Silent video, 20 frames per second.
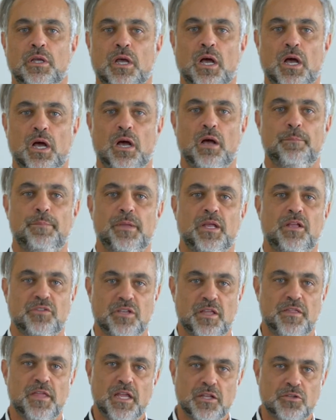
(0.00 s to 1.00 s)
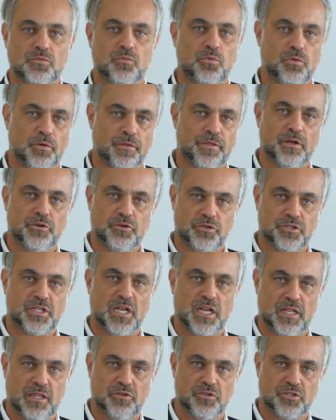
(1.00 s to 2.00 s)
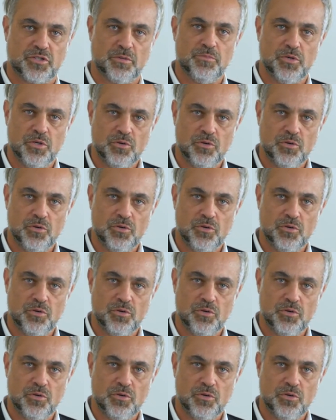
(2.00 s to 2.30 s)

because I think it's worth understanding there's some